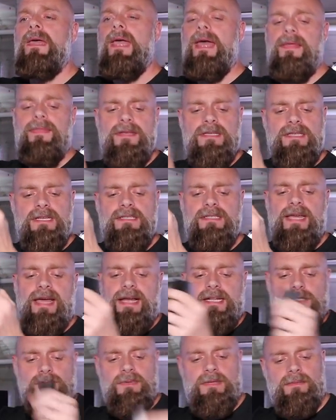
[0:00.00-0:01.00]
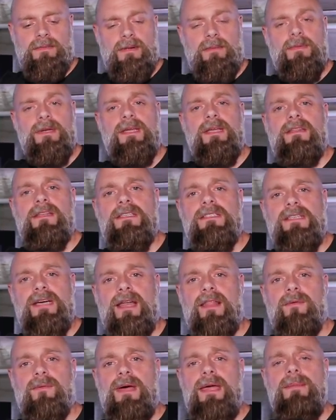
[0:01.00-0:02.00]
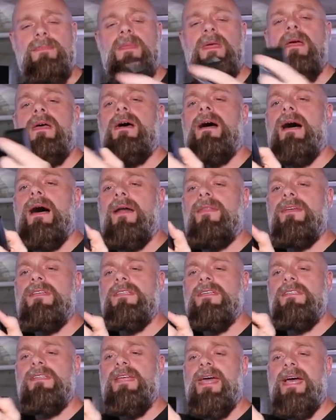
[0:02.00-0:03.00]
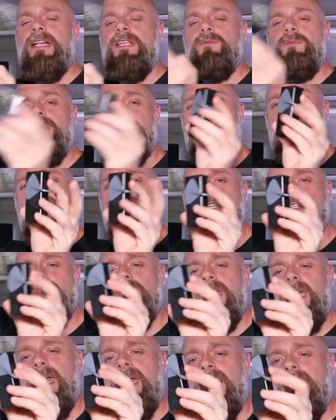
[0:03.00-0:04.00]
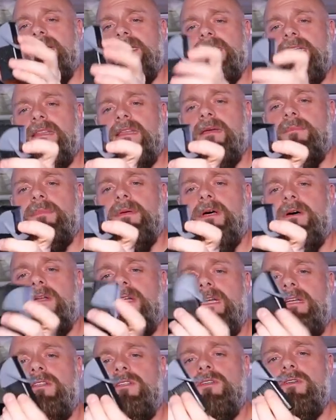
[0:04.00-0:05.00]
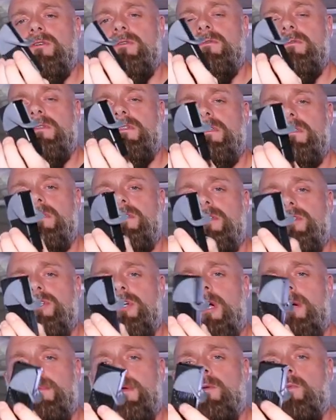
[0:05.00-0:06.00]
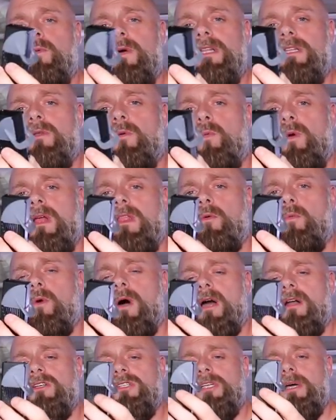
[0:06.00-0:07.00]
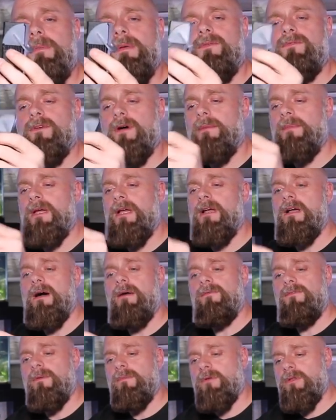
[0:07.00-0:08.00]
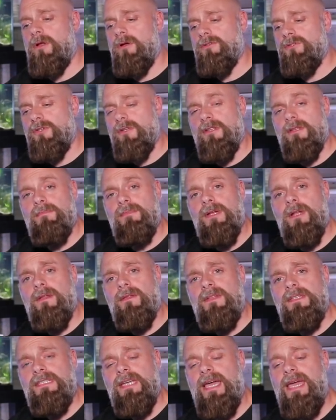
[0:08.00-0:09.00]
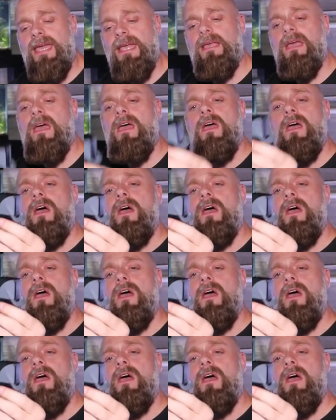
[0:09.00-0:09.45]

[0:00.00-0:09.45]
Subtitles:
And this attachment, I'm gonna get this out of the way. This attachment actually has the ability to determine where the water's coming from. It can come from closer to the middle of the tank.